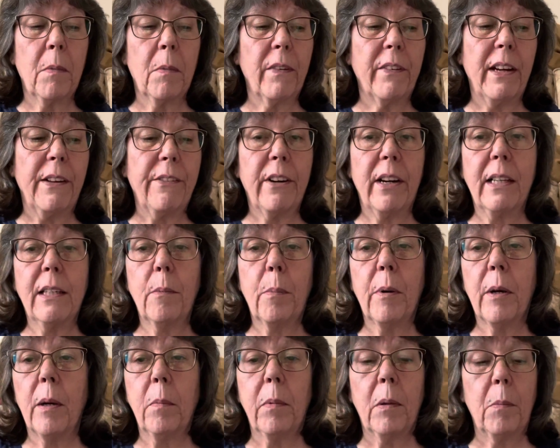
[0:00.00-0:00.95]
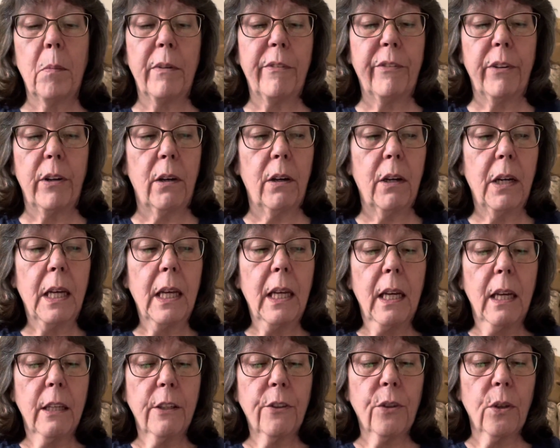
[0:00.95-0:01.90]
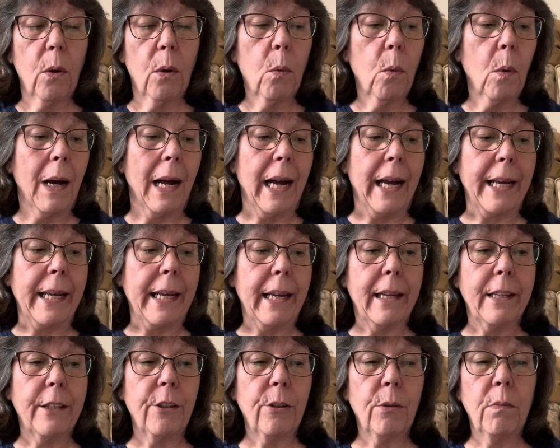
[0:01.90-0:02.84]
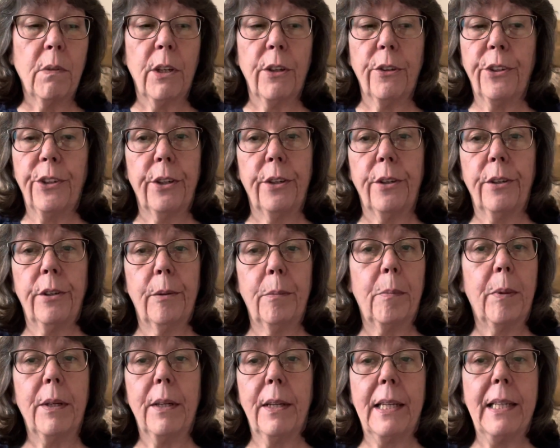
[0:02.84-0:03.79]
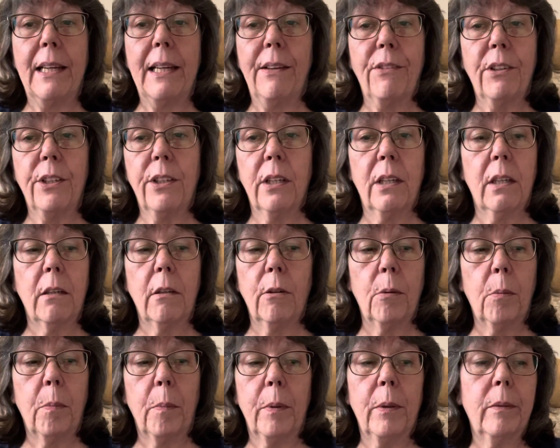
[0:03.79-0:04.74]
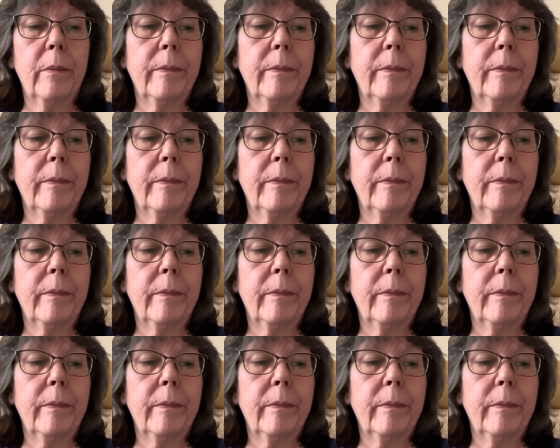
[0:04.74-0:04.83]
I've never had a problem before, so why, I do not know, but it never turned up.